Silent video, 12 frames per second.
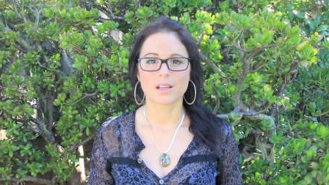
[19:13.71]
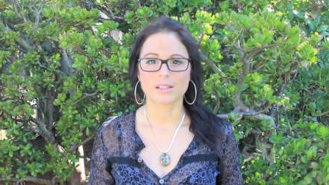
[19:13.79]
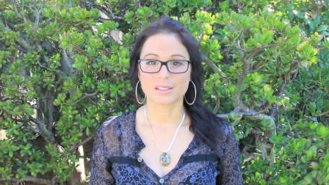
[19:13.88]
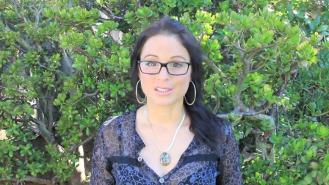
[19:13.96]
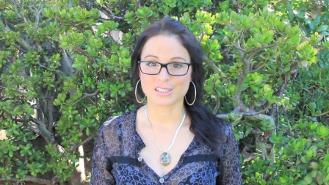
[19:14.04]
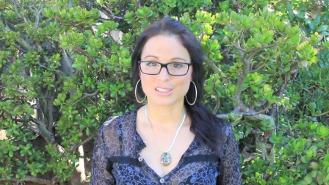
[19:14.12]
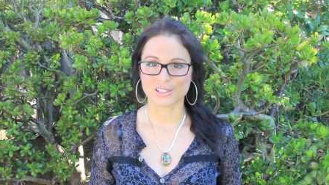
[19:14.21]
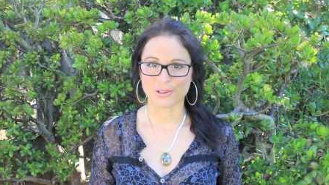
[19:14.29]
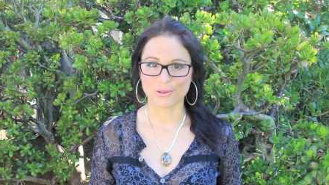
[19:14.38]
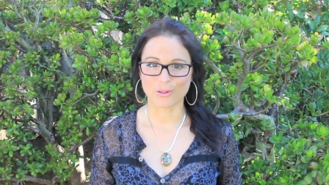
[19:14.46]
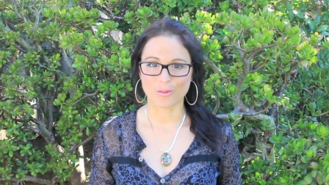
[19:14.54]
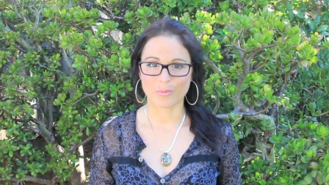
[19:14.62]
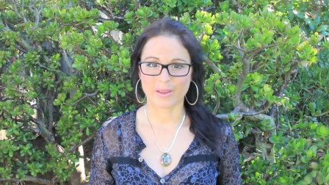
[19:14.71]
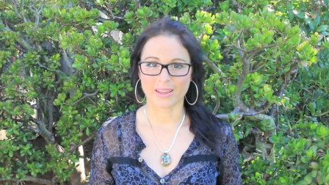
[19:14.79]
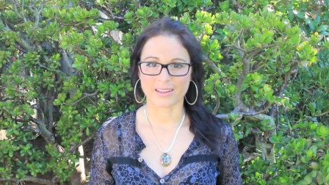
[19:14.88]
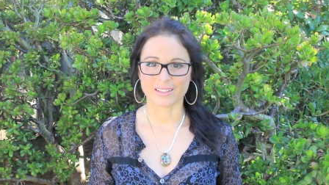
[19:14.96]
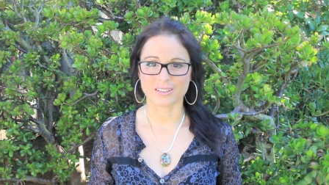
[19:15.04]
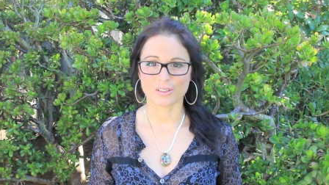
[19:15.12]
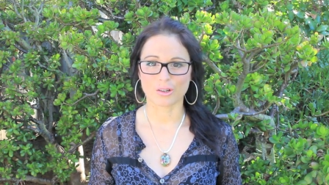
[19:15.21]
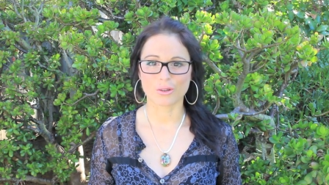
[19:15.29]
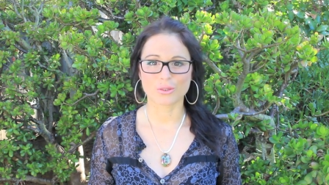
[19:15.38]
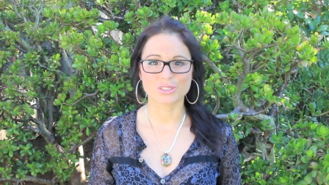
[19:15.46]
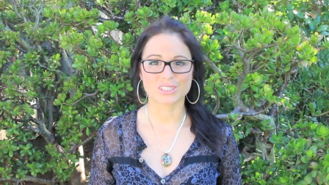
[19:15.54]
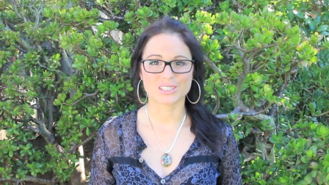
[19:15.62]
This soulmate
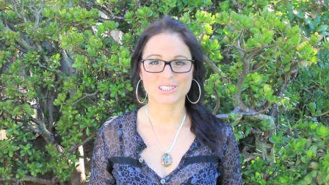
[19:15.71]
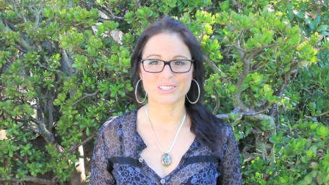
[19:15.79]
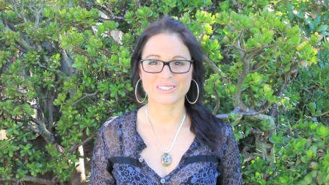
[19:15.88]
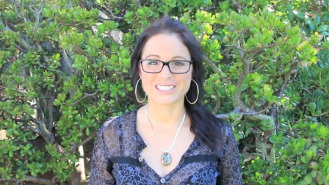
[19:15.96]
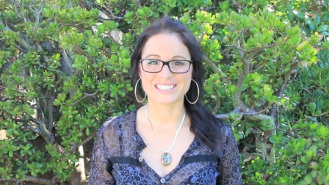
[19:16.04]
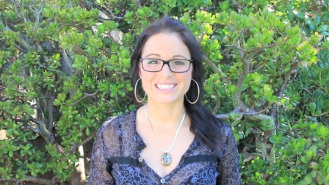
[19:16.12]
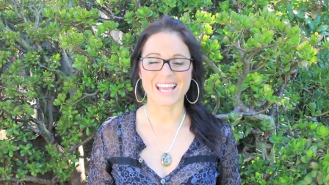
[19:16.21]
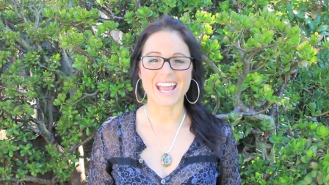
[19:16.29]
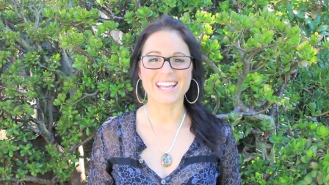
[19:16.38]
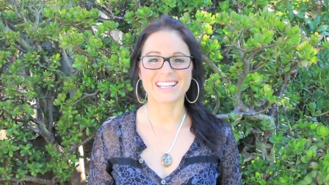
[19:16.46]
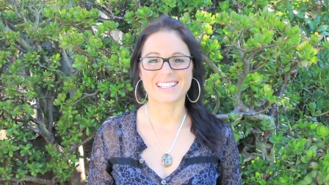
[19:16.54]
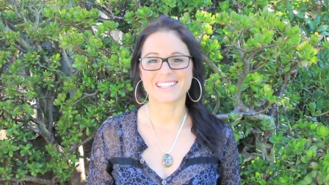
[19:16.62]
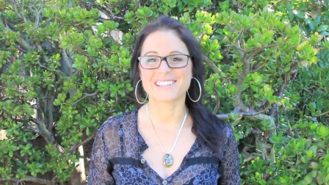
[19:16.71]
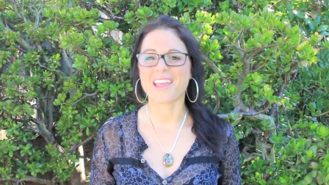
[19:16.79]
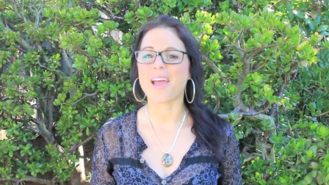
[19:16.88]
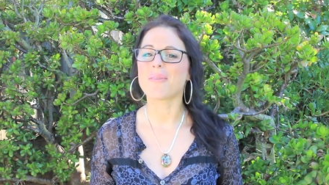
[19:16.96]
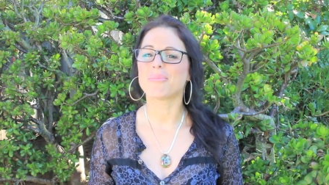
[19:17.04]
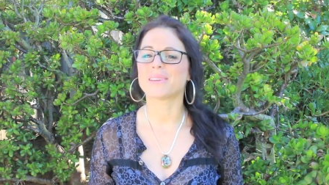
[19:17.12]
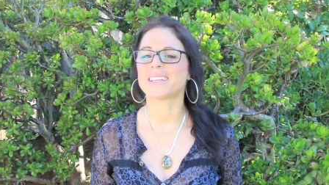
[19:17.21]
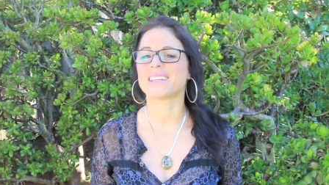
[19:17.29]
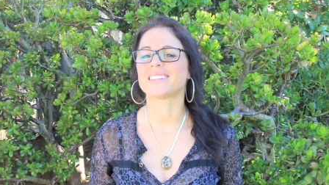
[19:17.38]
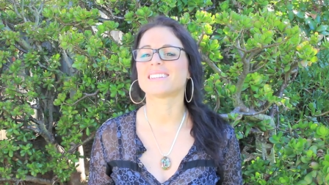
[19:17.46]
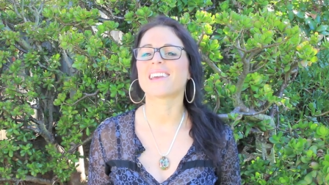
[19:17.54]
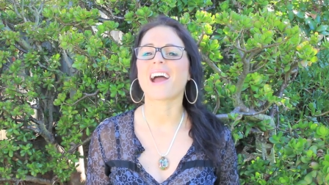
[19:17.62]
looks at you excited and happy
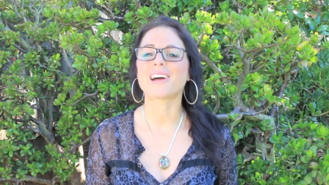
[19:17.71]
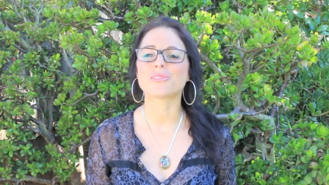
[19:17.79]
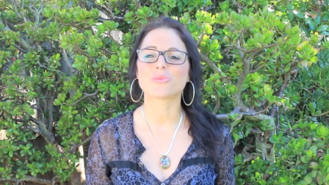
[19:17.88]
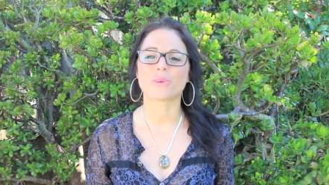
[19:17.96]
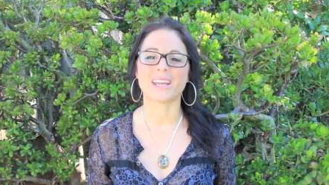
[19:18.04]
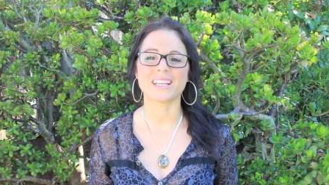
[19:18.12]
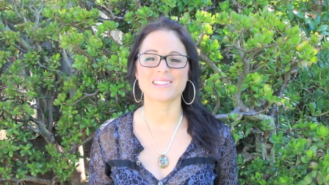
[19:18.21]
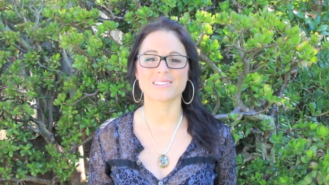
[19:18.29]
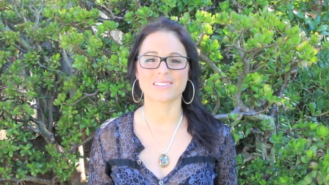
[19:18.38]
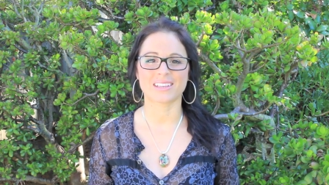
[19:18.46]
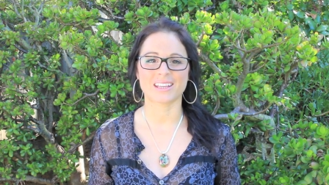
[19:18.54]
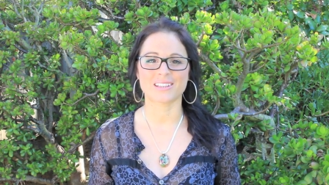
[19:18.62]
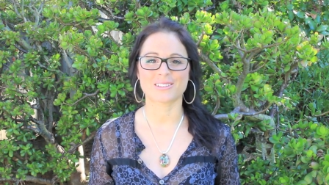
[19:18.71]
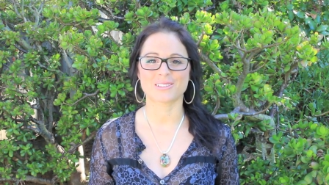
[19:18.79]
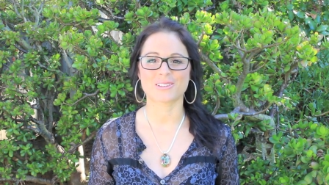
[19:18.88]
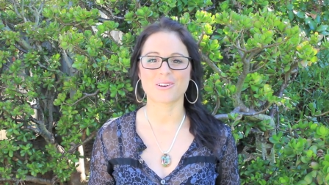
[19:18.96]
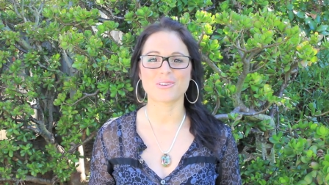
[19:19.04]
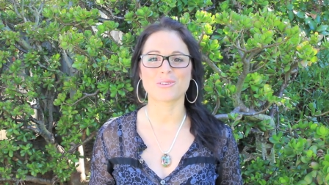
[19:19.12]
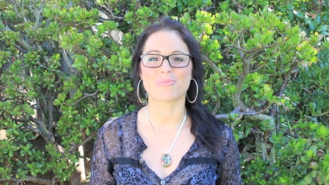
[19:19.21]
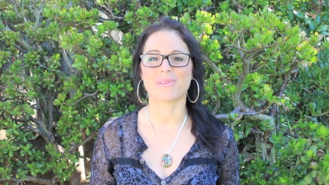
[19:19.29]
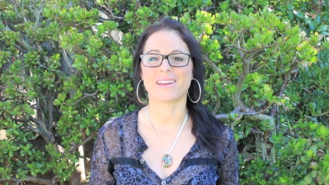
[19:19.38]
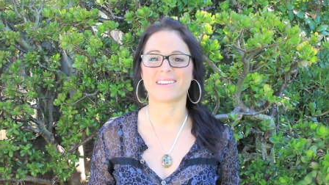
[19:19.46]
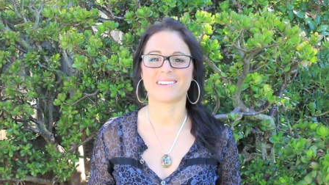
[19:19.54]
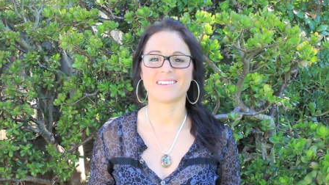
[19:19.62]
and can't wait to get to know you
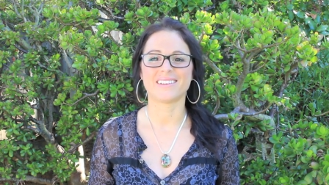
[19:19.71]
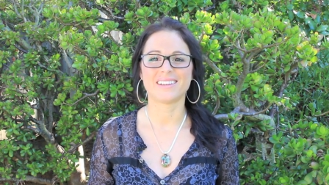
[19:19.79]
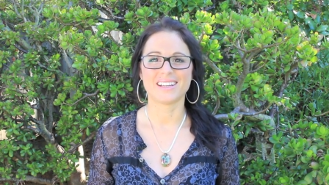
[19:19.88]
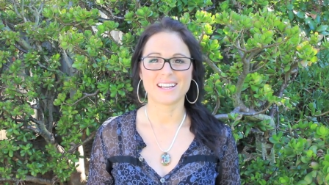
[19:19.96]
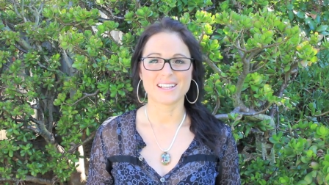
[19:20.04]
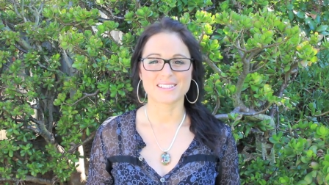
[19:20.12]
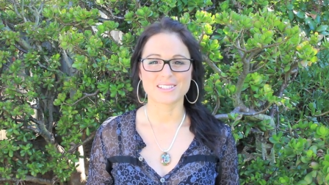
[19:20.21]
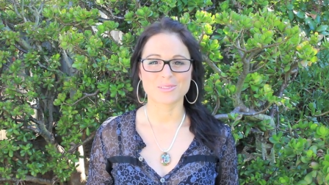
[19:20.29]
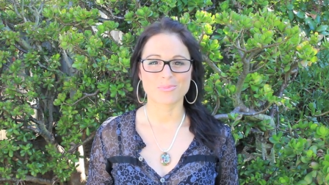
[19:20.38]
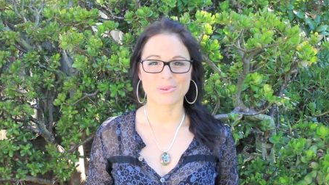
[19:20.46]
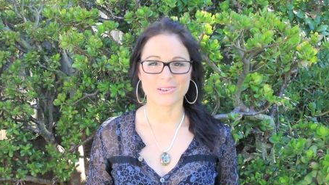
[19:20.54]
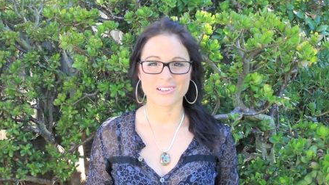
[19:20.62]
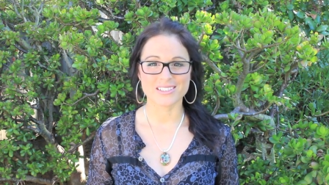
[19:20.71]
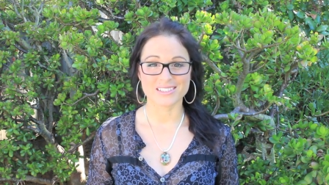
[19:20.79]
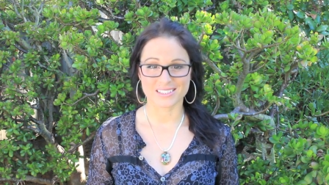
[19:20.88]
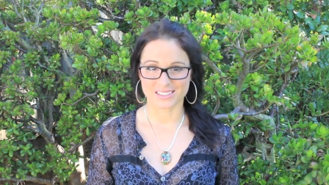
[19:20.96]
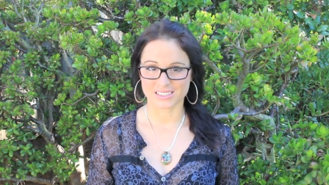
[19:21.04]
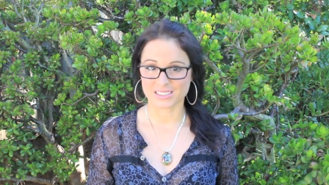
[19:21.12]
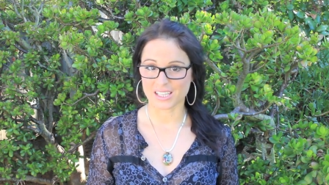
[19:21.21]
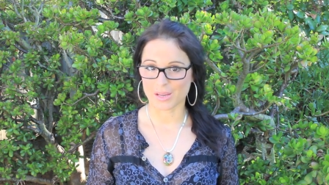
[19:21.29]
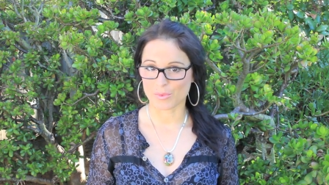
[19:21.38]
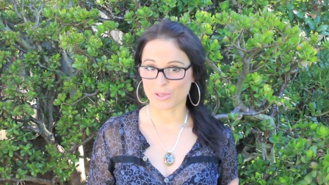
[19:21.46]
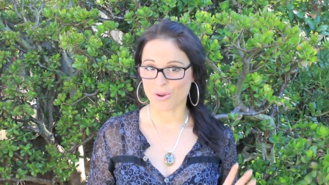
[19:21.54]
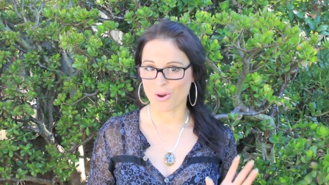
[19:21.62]
better. This person is
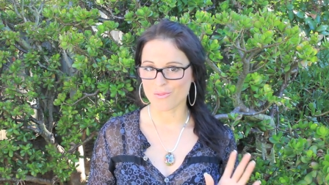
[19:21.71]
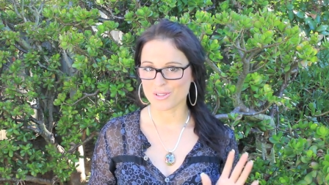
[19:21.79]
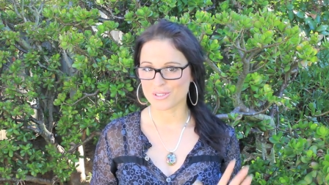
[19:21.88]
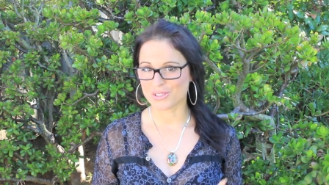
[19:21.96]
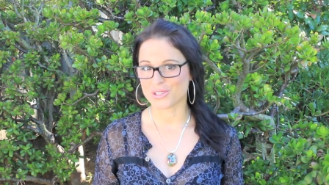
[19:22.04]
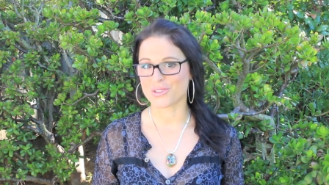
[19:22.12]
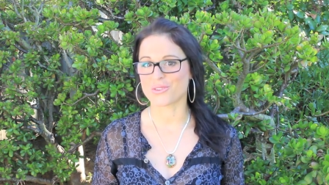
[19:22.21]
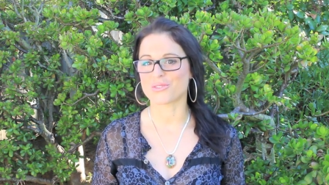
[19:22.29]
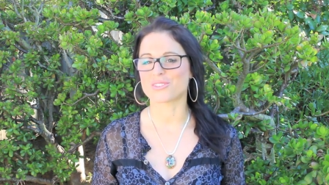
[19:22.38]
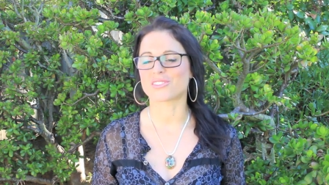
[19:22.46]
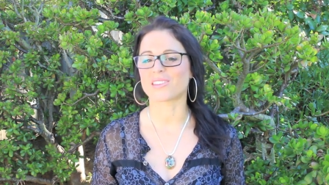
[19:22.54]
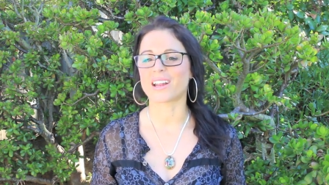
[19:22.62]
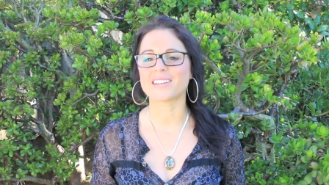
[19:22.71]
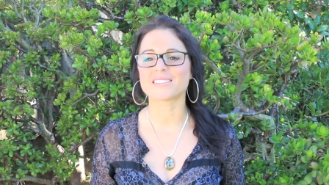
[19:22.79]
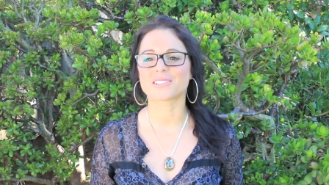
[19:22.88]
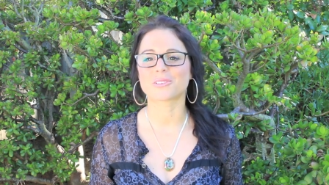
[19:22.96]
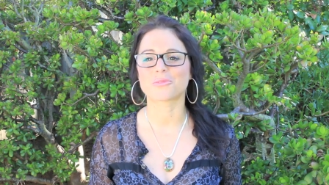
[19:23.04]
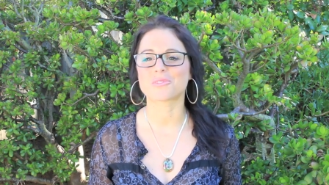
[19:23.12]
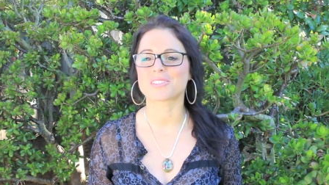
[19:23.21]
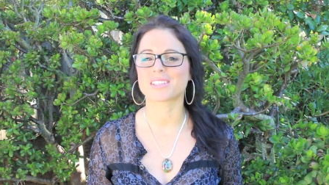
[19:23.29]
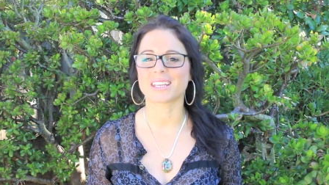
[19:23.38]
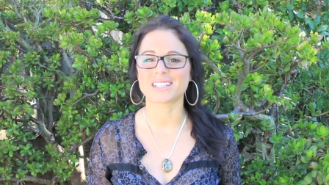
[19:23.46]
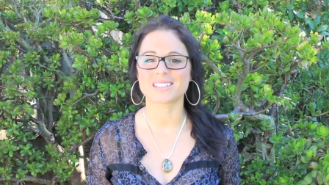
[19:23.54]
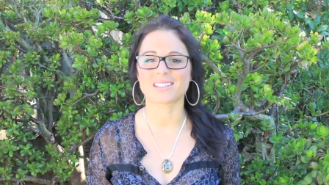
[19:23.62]
coming over to you and starts a
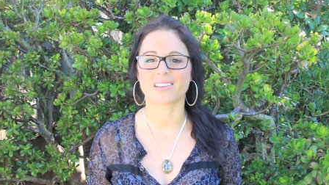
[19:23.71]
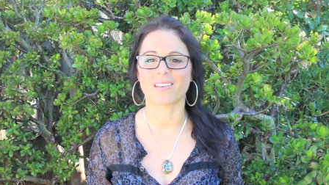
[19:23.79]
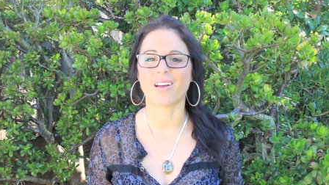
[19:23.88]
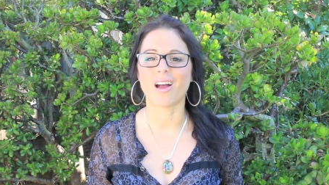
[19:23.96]
conversation.